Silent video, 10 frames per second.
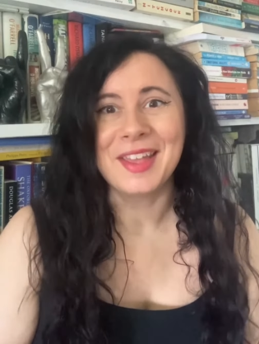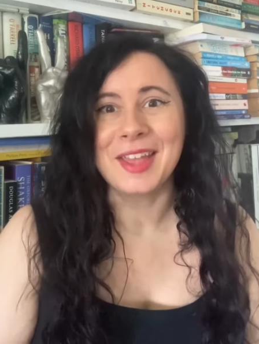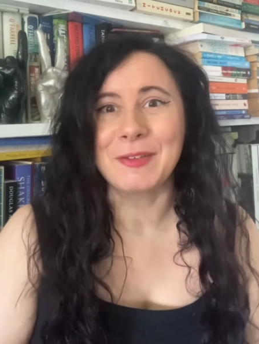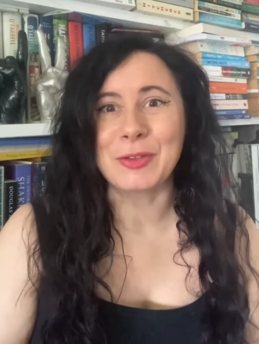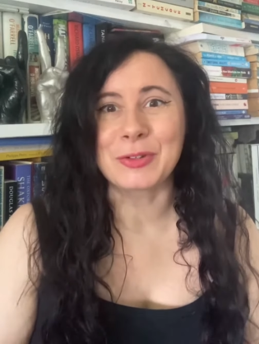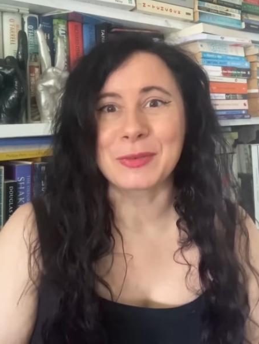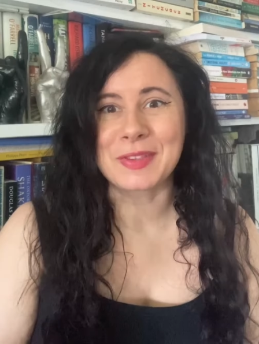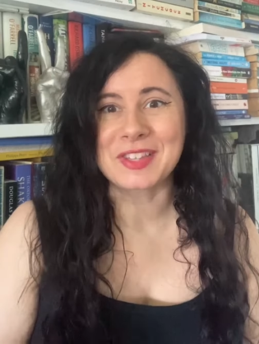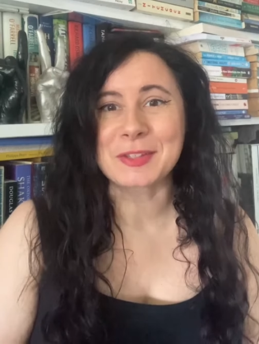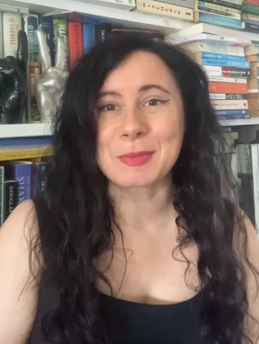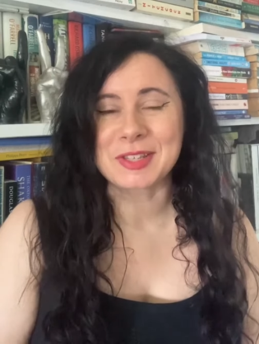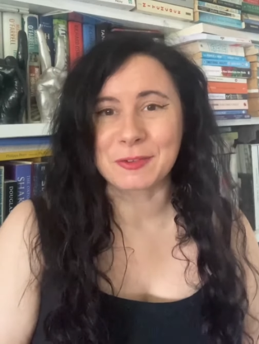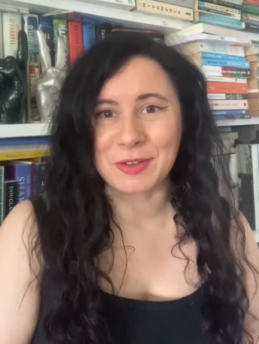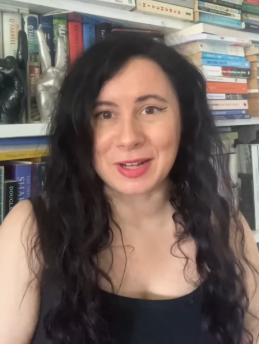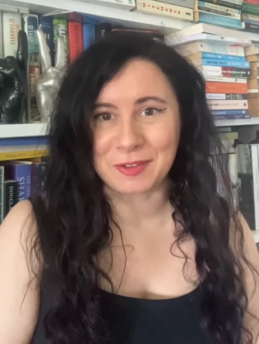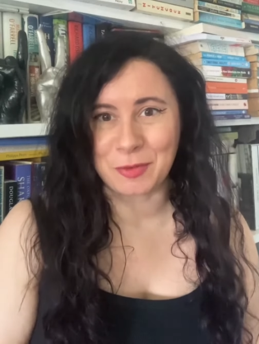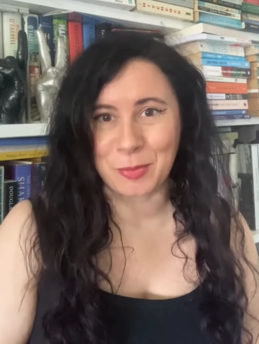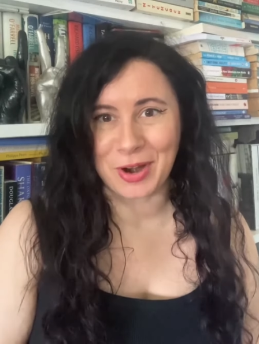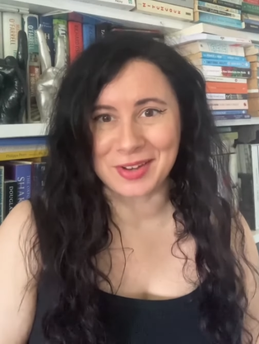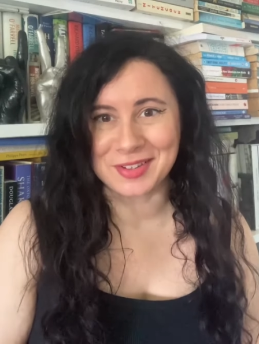If you're doing this specifically for
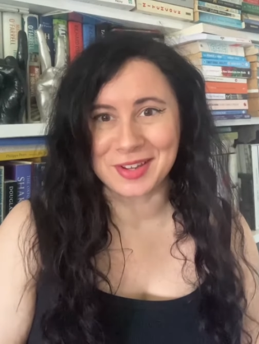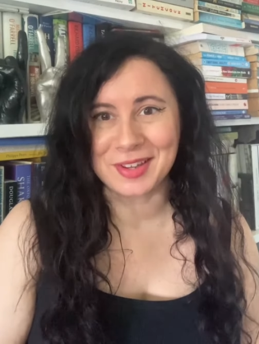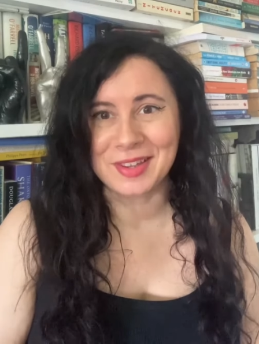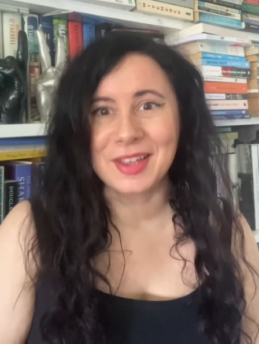branding,